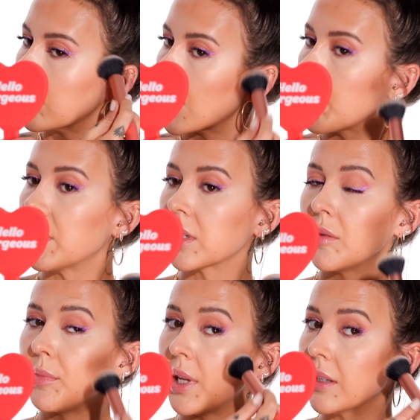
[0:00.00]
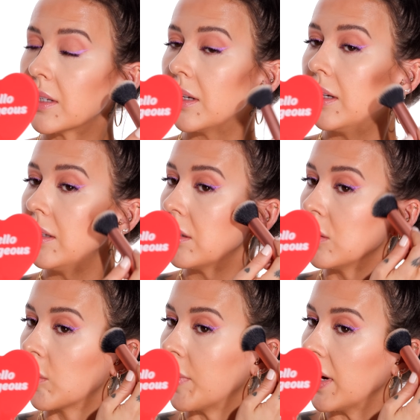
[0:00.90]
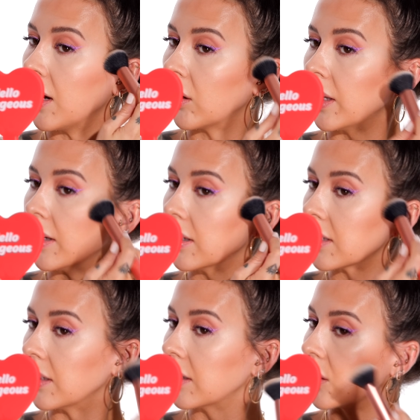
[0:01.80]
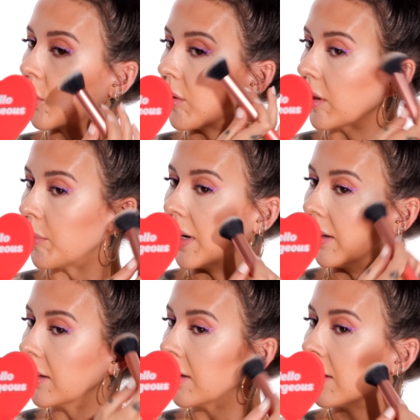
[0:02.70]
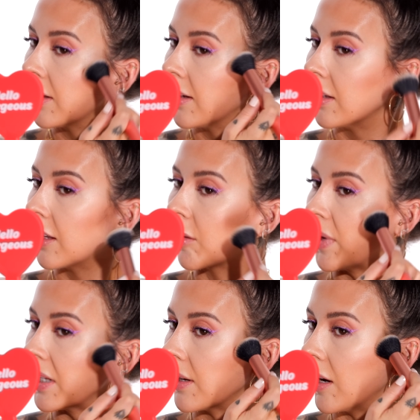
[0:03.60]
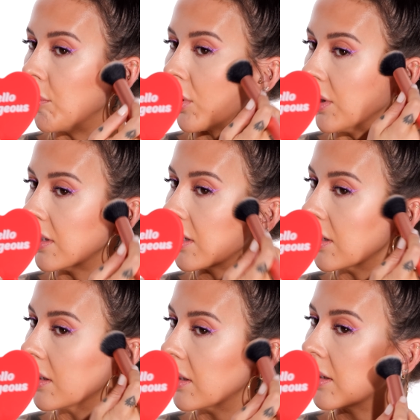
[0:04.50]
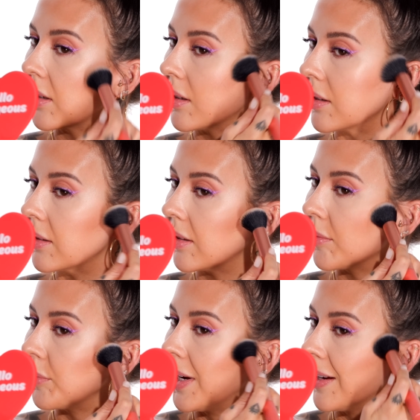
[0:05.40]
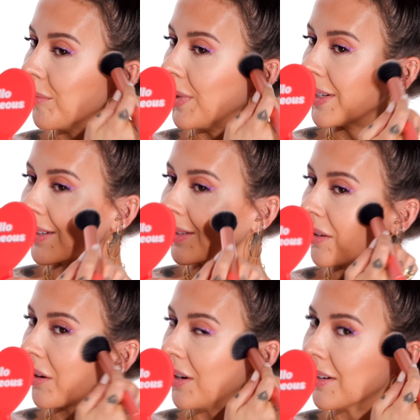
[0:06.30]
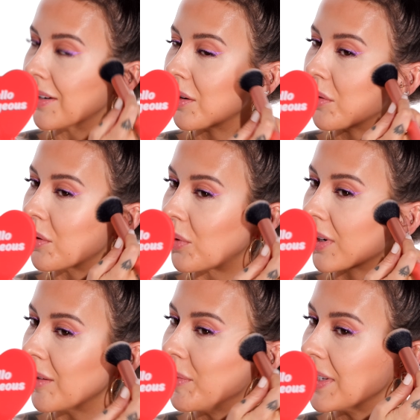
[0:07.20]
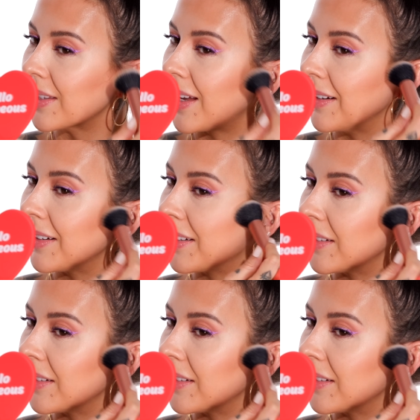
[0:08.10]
I'm also going to blend this into where my hairline is, like so where like my sideburns basically are. I'm going to work them into that.